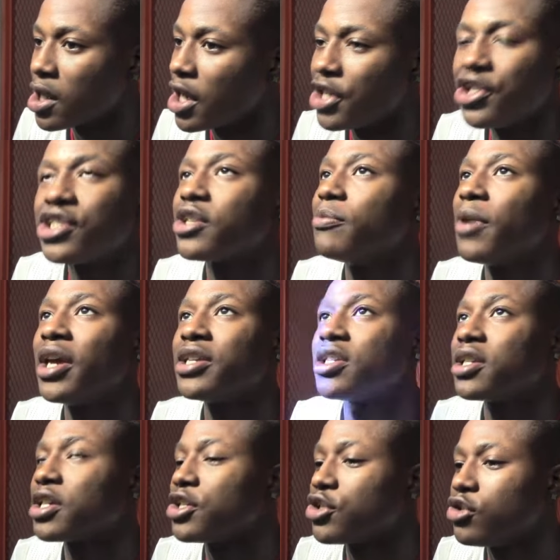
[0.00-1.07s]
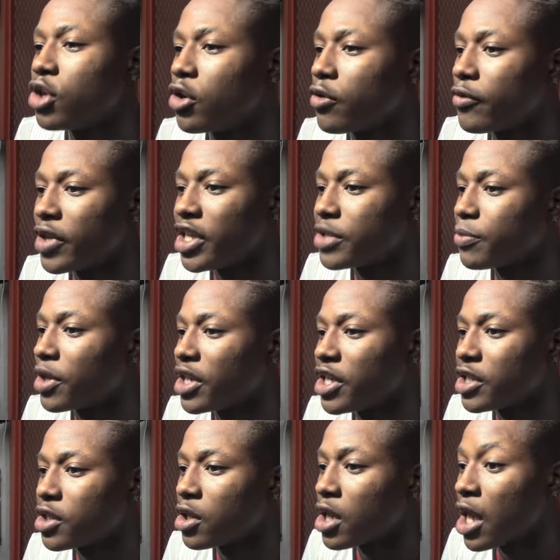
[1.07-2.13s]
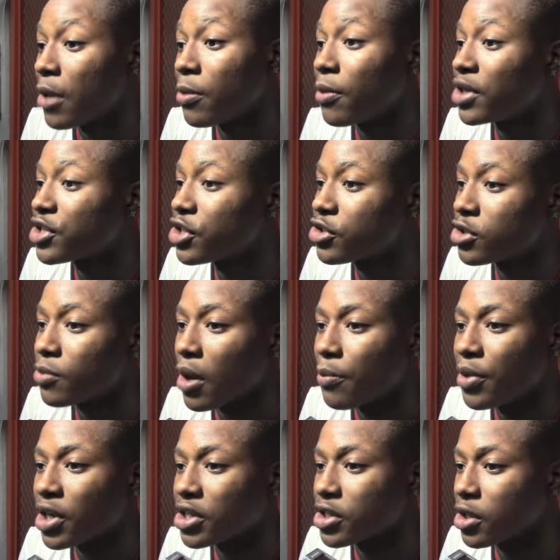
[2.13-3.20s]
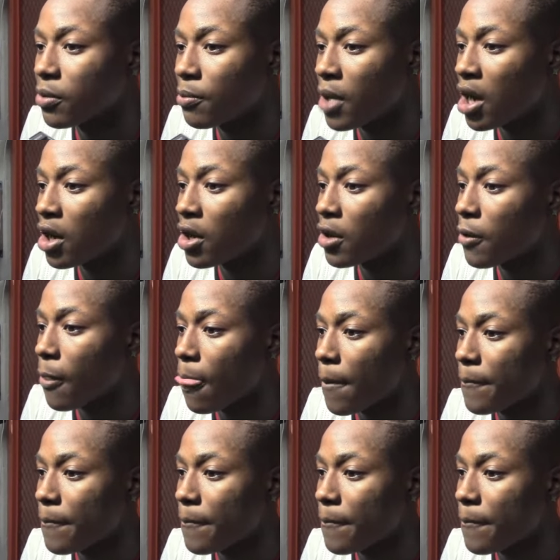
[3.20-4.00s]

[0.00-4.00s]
It's just amazing because you know he's he's him and my sister's my biggest my uh,